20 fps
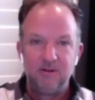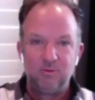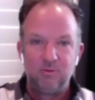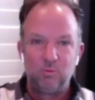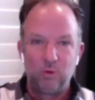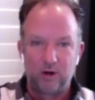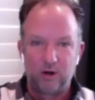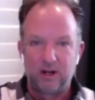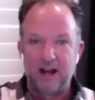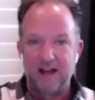
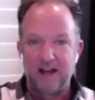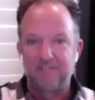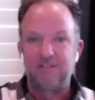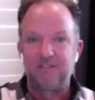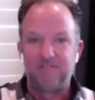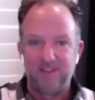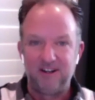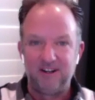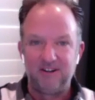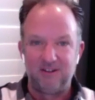we're going to have to
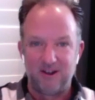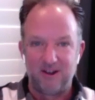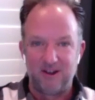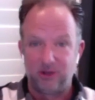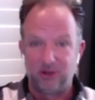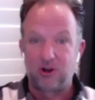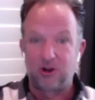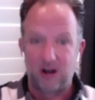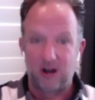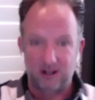figure out
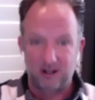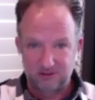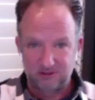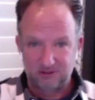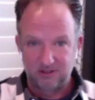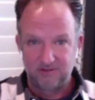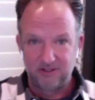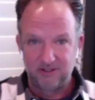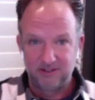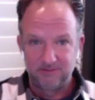the cost
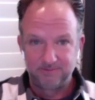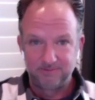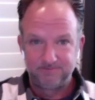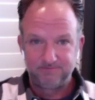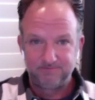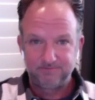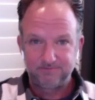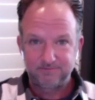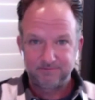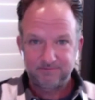of it
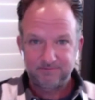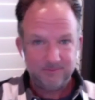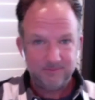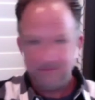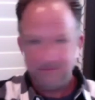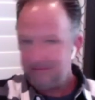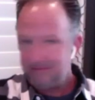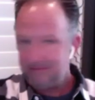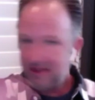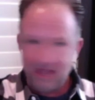right.
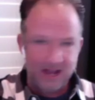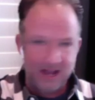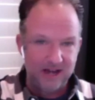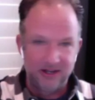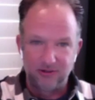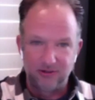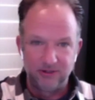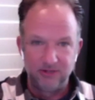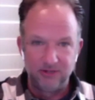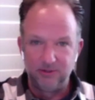i
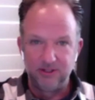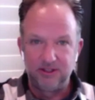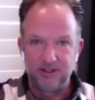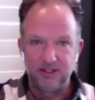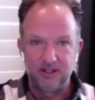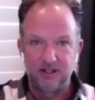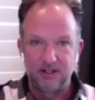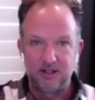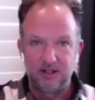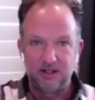agree with
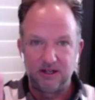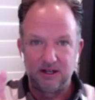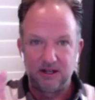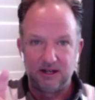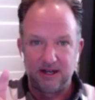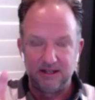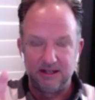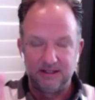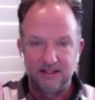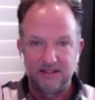you
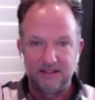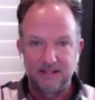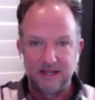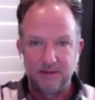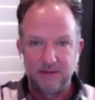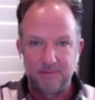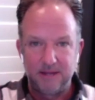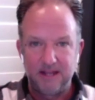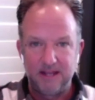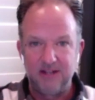I think that
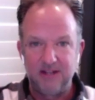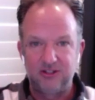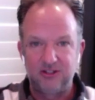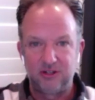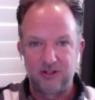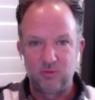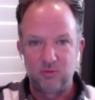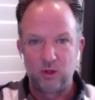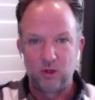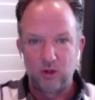a
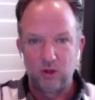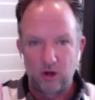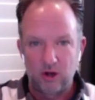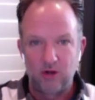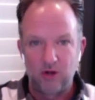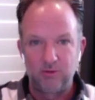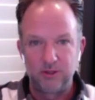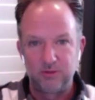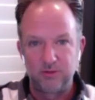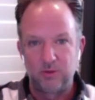patient will
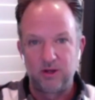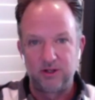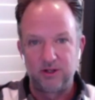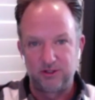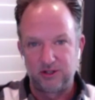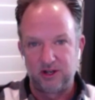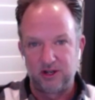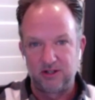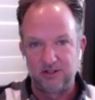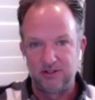always want to
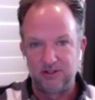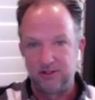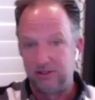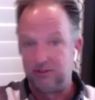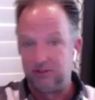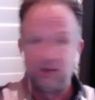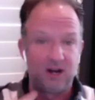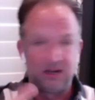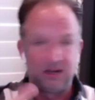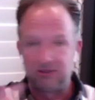talk to their
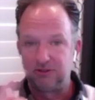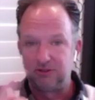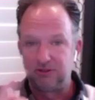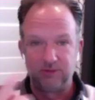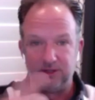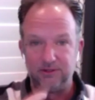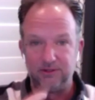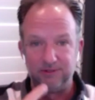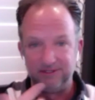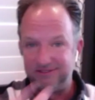doctors,
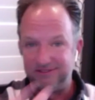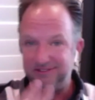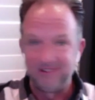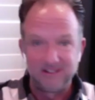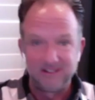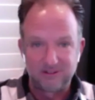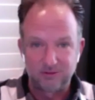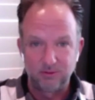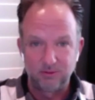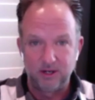whether it's
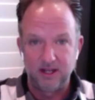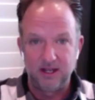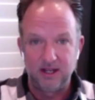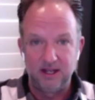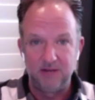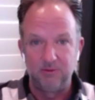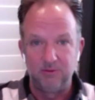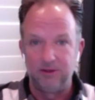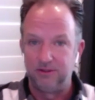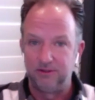this
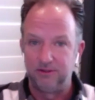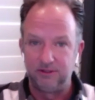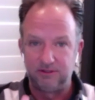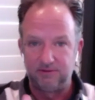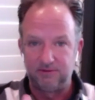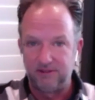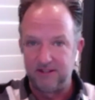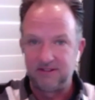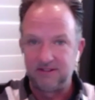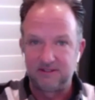way, whether
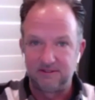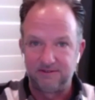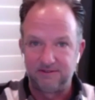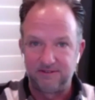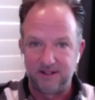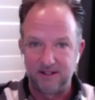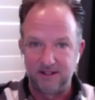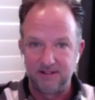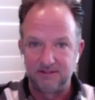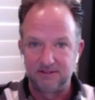it's face to
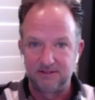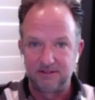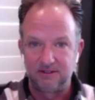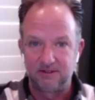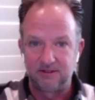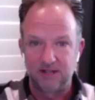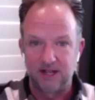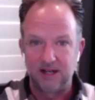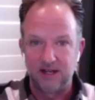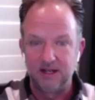face,
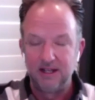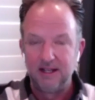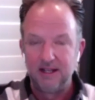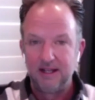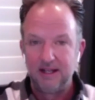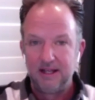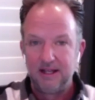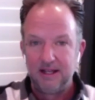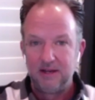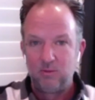okay?
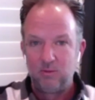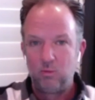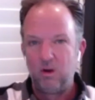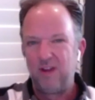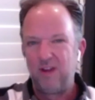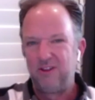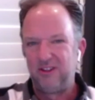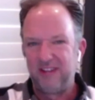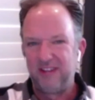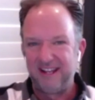
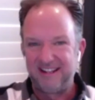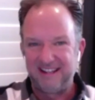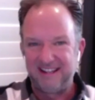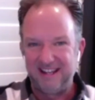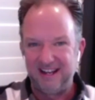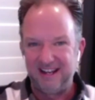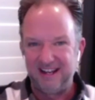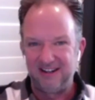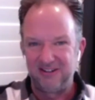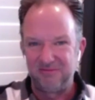Whether they care